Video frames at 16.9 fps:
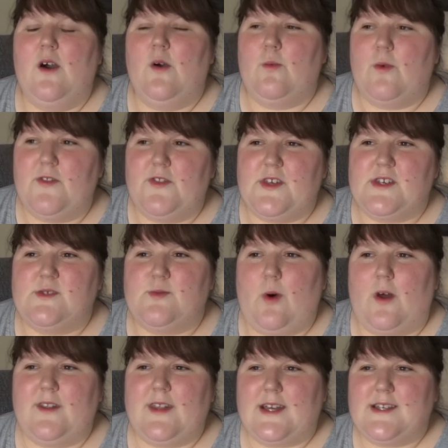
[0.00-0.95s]
with this
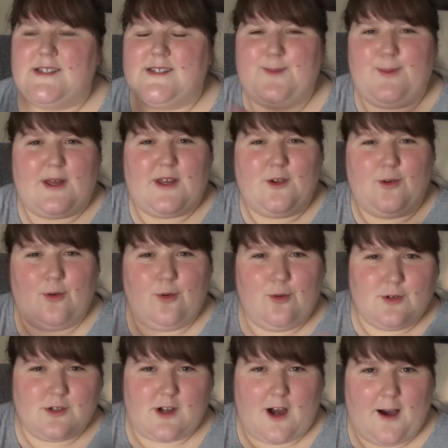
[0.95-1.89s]
one they split your
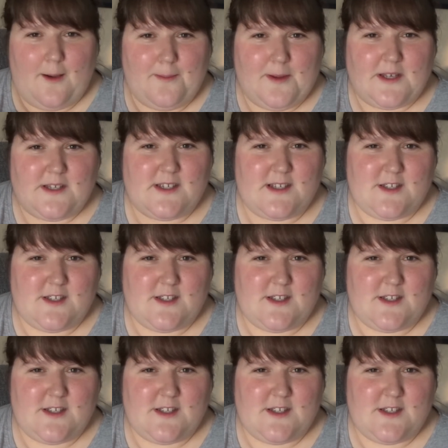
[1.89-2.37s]
order up into